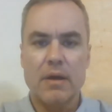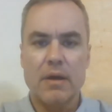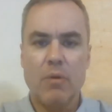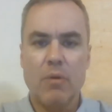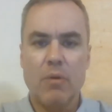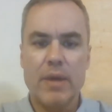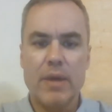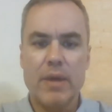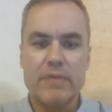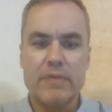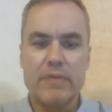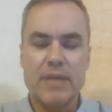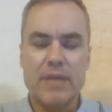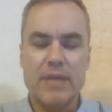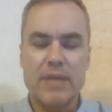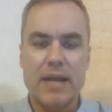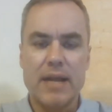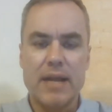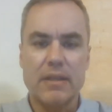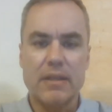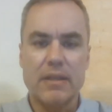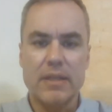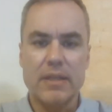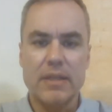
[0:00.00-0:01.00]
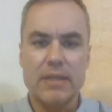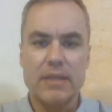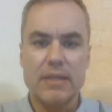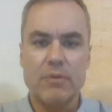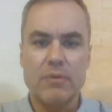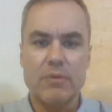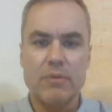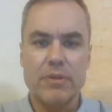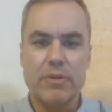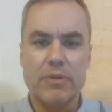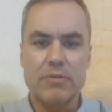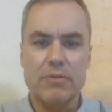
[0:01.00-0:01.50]
a way of
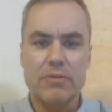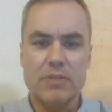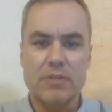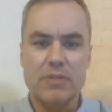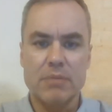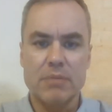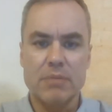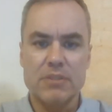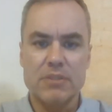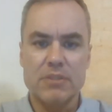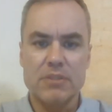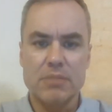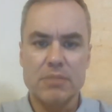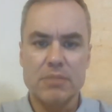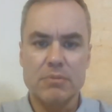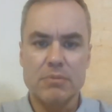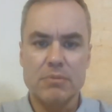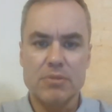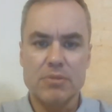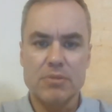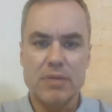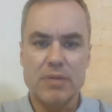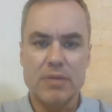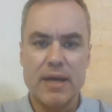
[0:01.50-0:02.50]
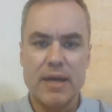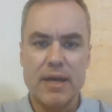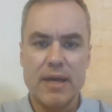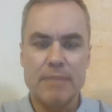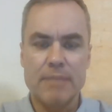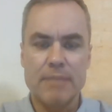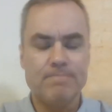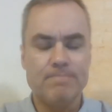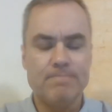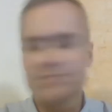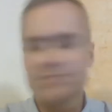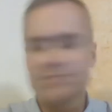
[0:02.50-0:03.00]
calculating whether there's going to be symptoms or
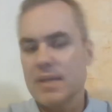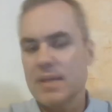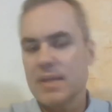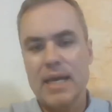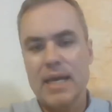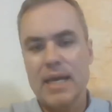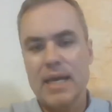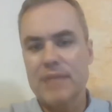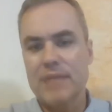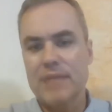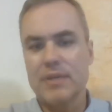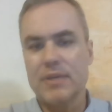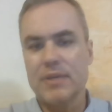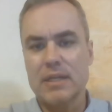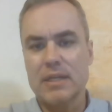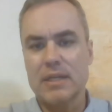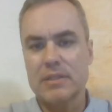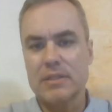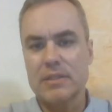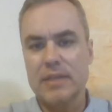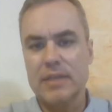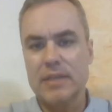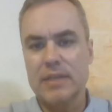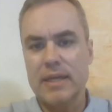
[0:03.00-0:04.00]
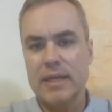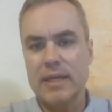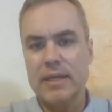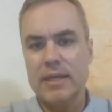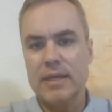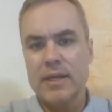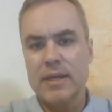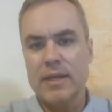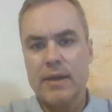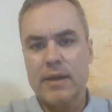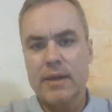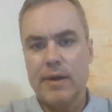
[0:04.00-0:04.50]
not and at the end of the
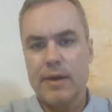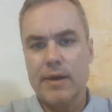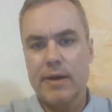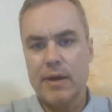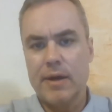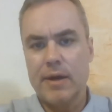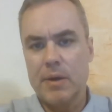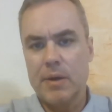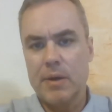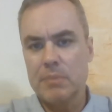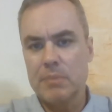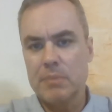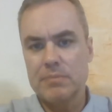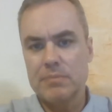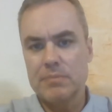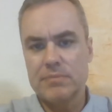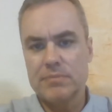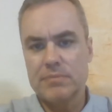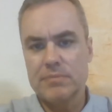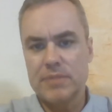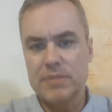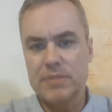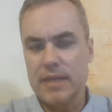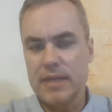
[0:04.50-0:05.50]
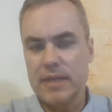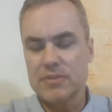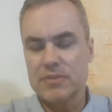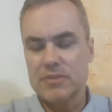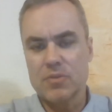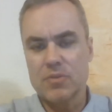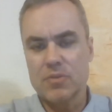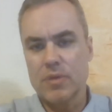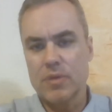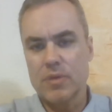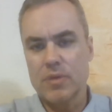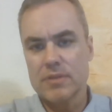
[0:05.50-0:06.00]
day, um, the
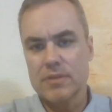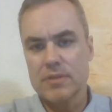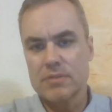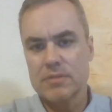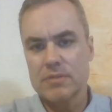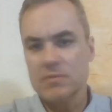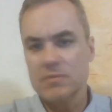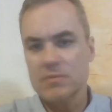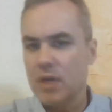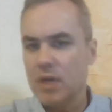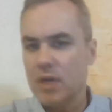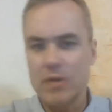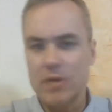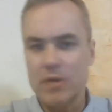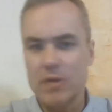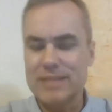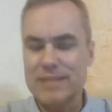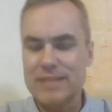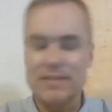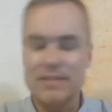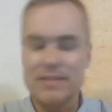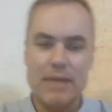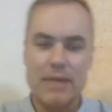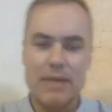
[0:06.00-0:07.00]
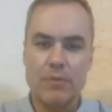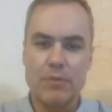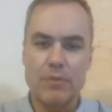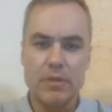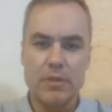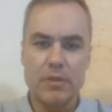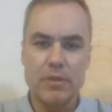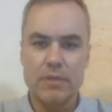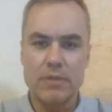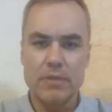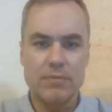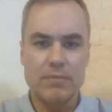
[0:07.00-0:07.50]
answer was no, that's not
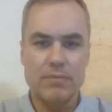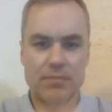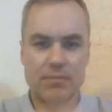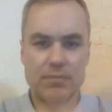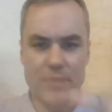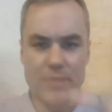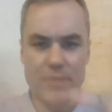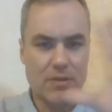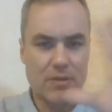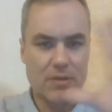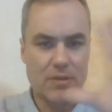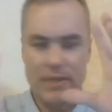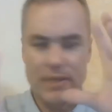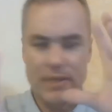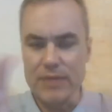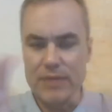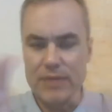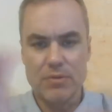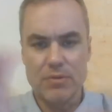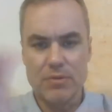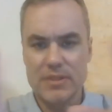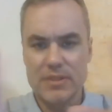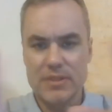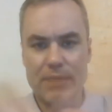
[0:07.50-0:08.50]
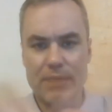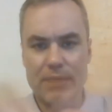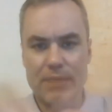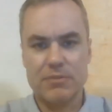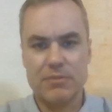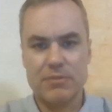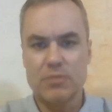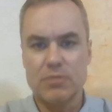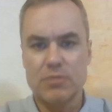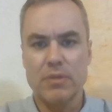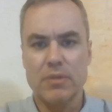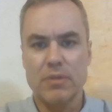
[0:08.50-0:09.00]
really, neither length or
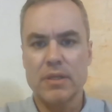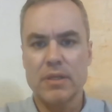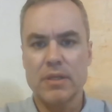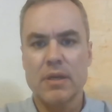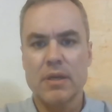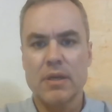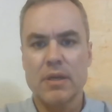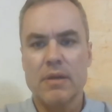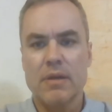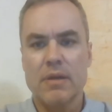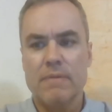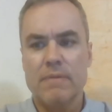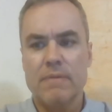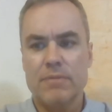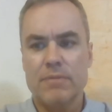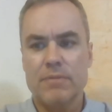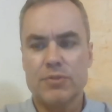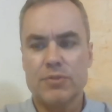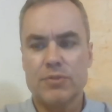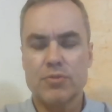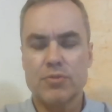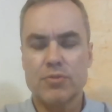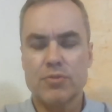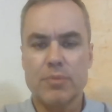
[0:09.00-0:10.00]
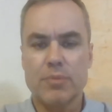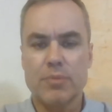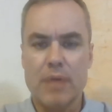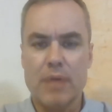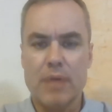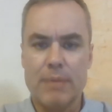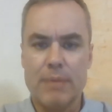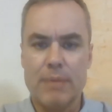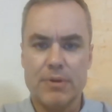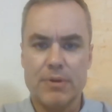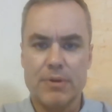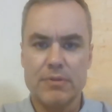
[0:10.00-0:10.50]
depth is really the true
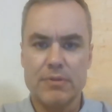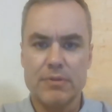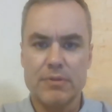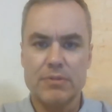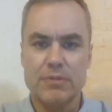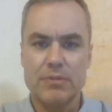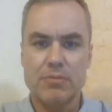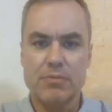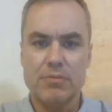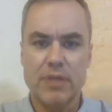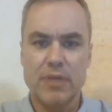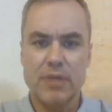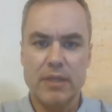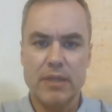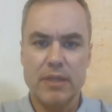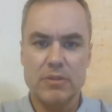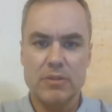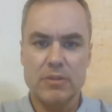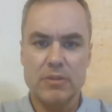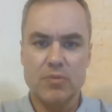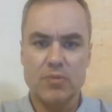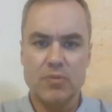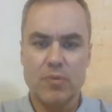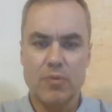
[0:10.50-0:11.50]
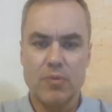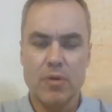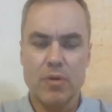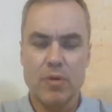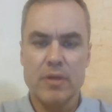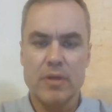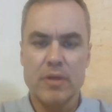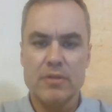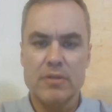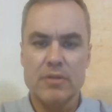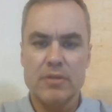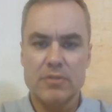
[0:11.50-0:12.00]
barometer, the true gauge
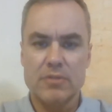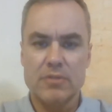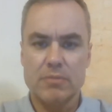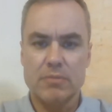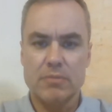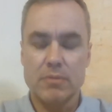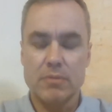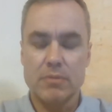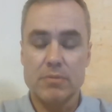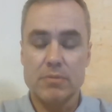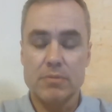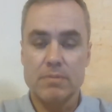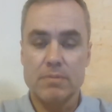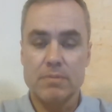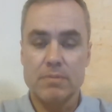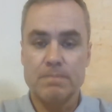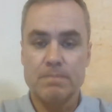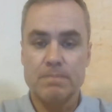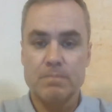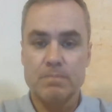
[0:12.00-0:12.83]
for symptoms.